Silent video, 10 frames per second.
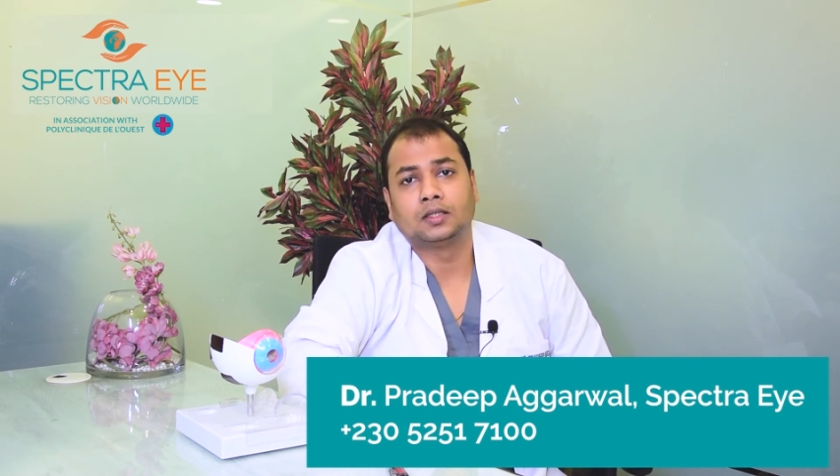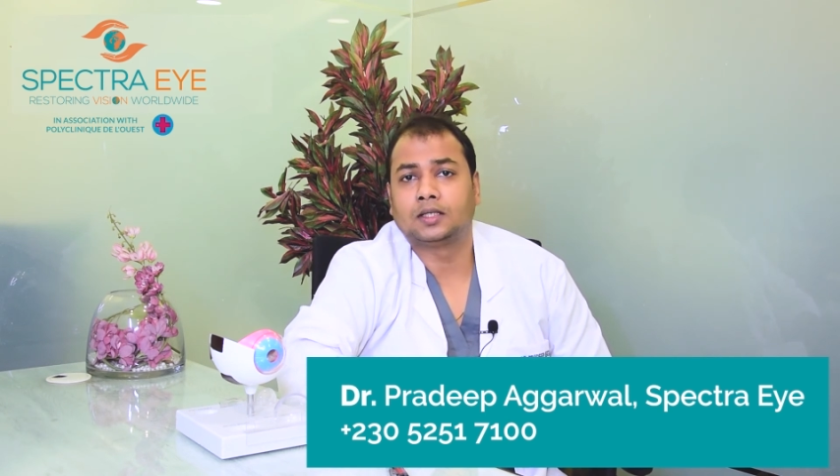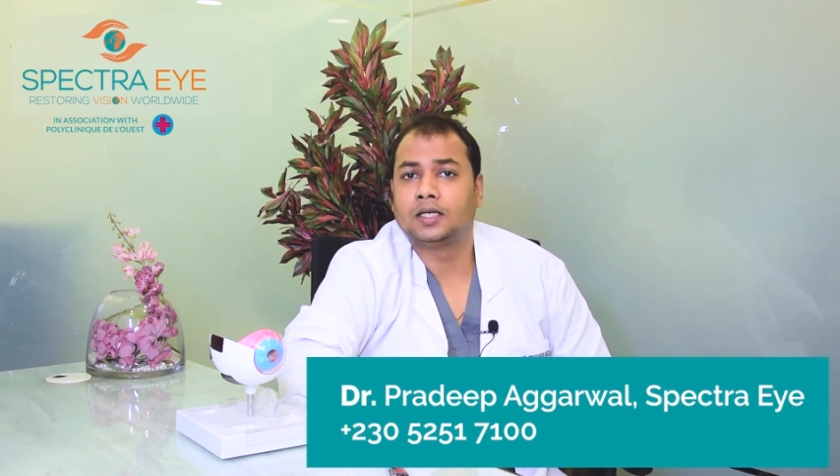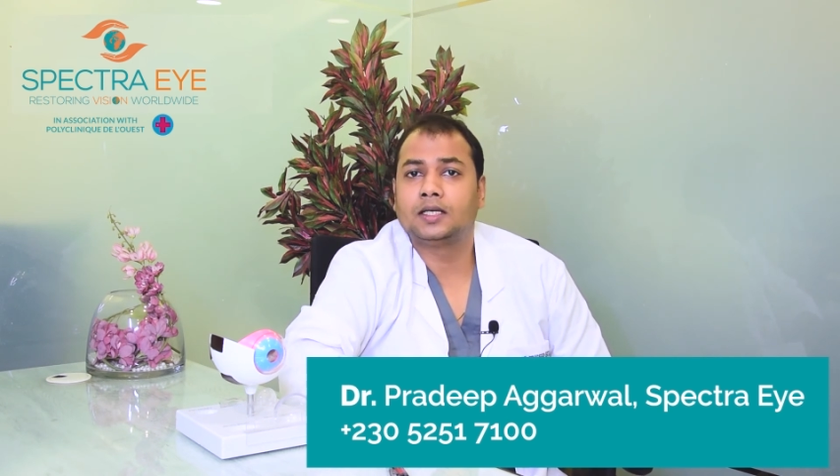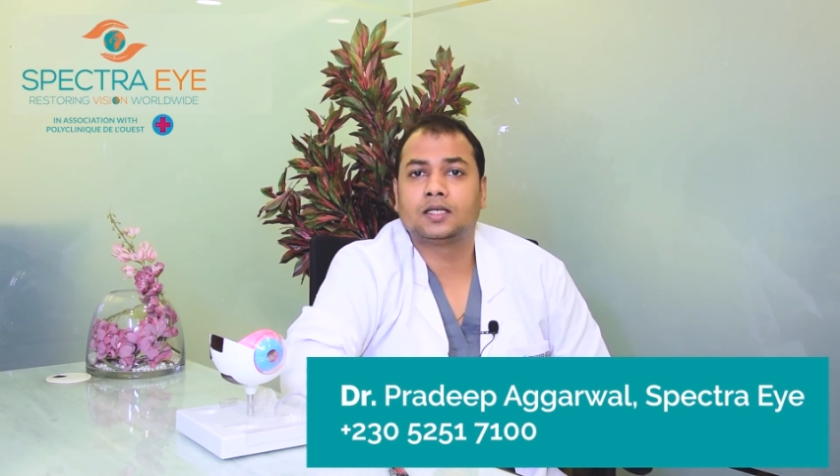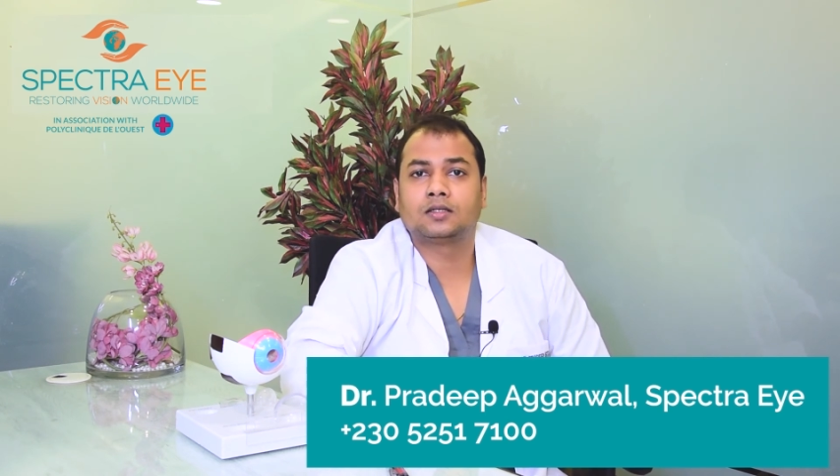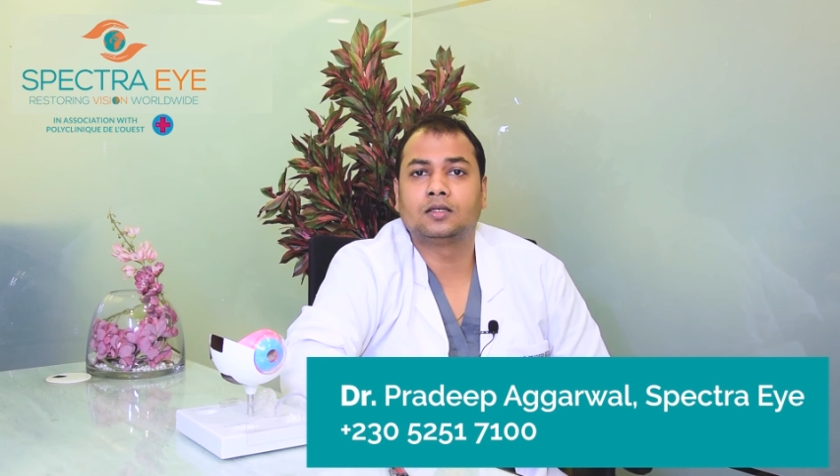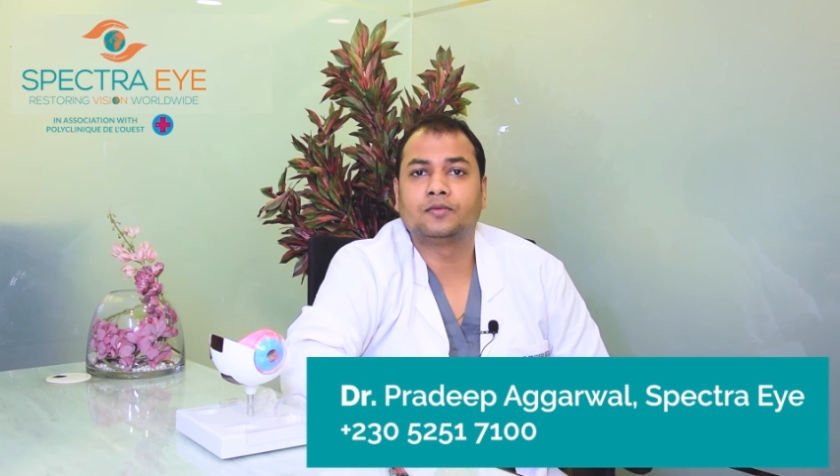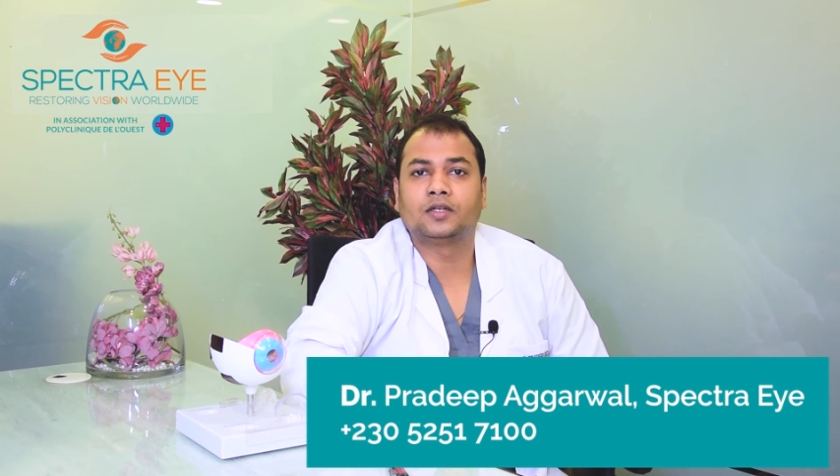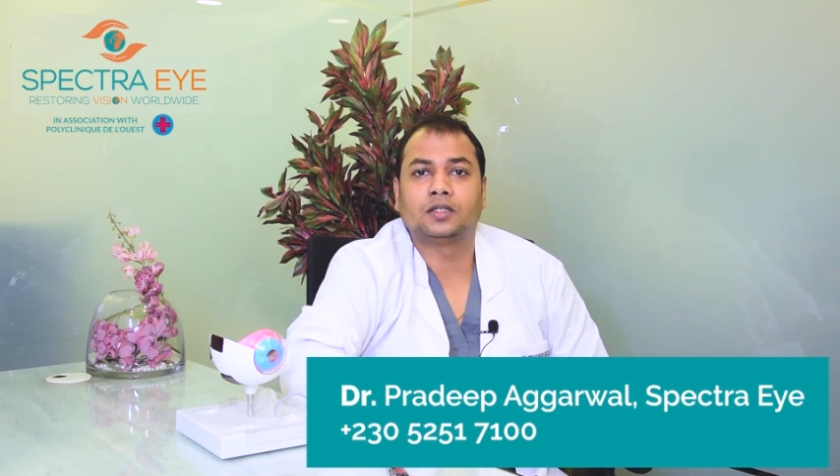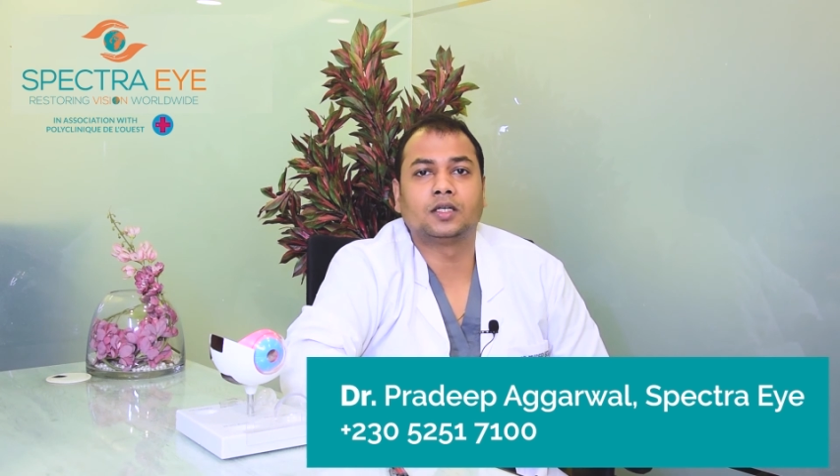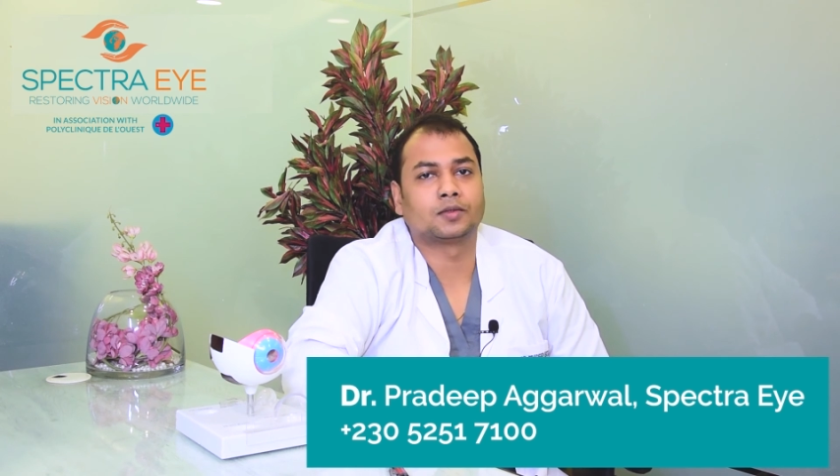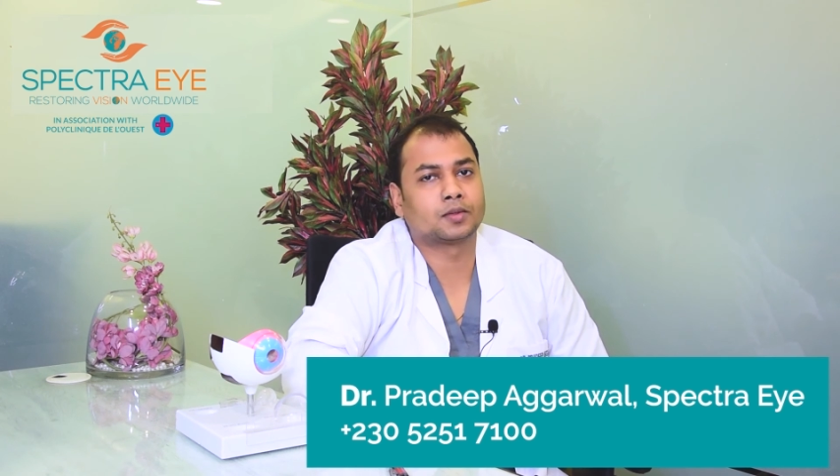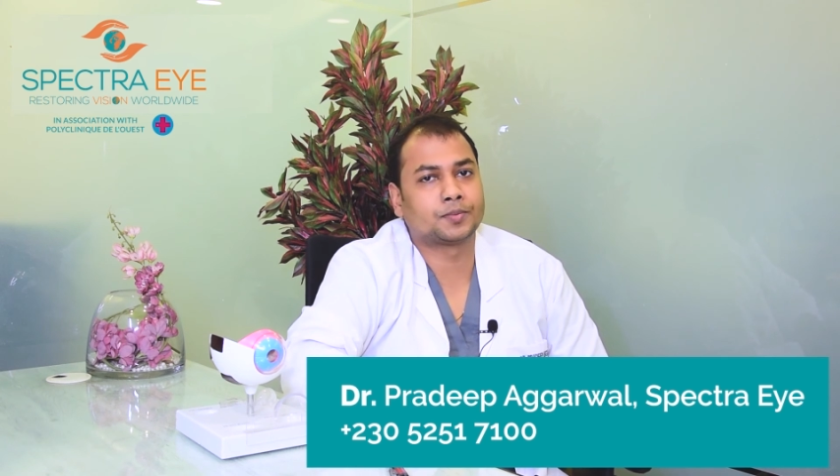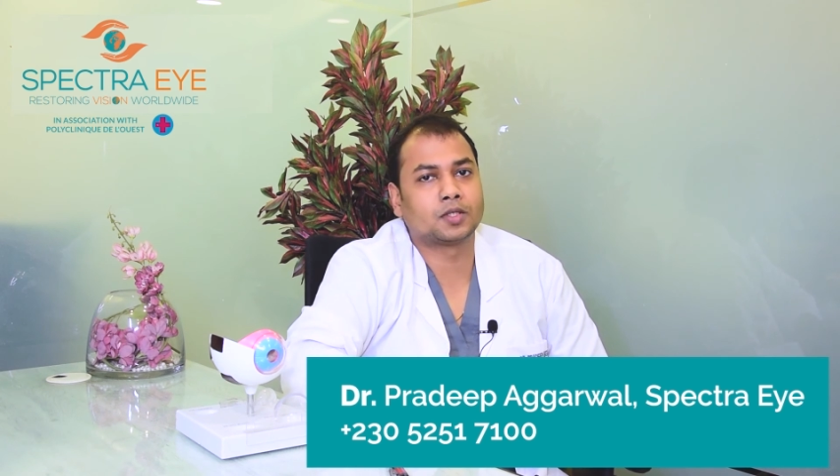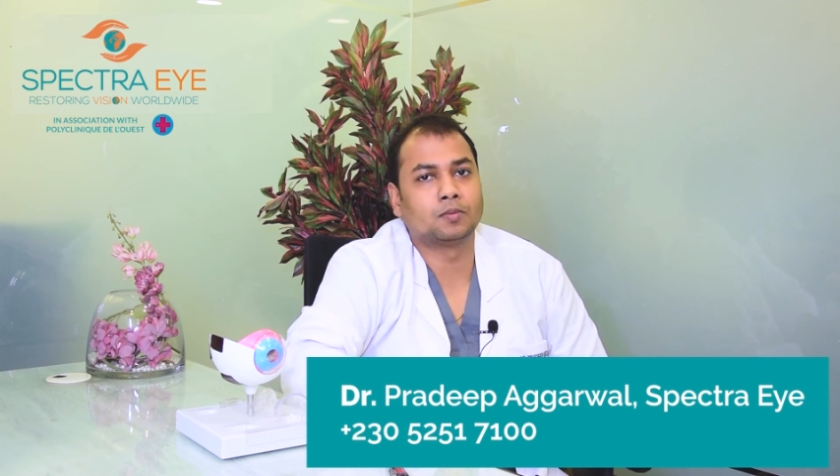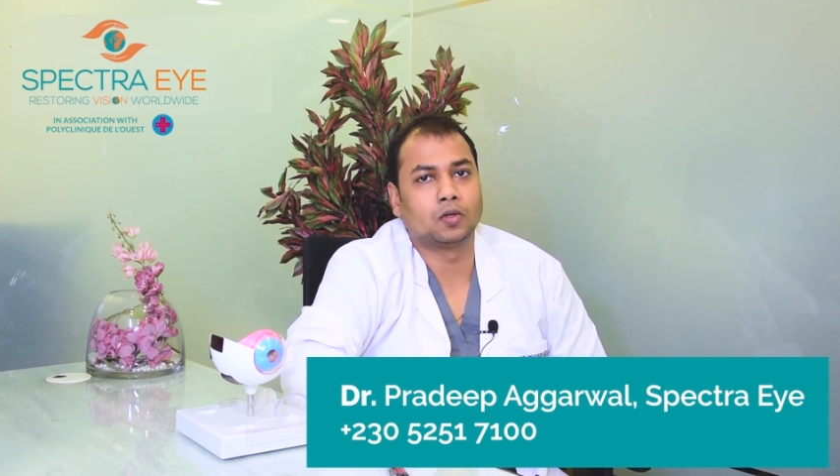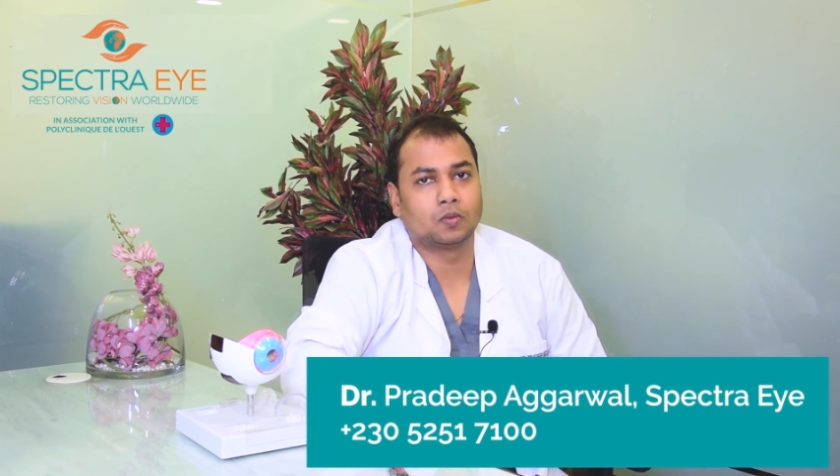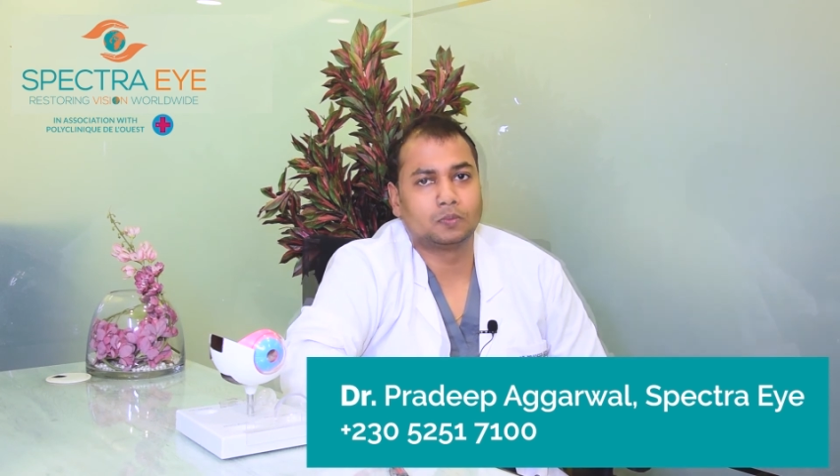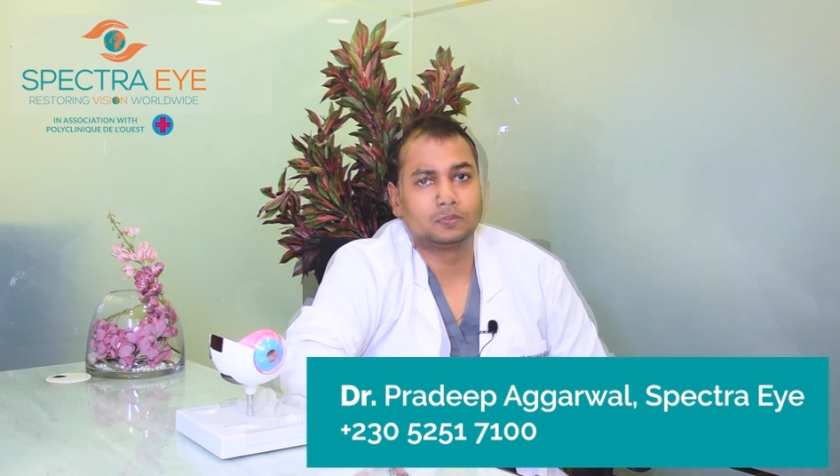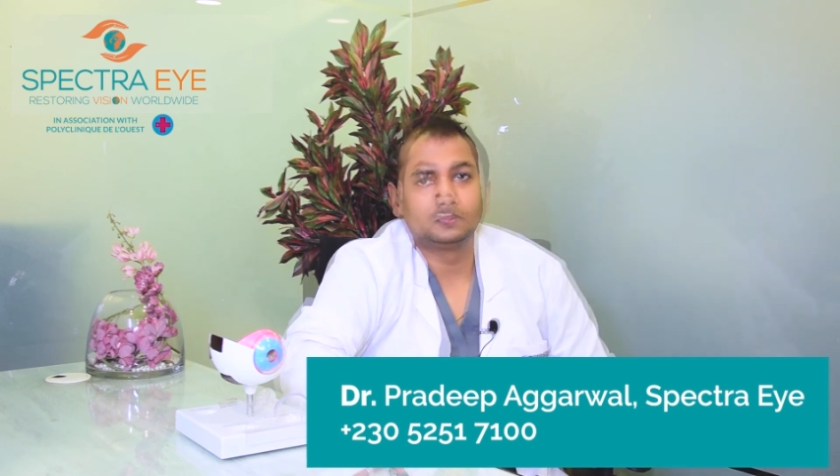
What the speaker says: The link is given in the description below.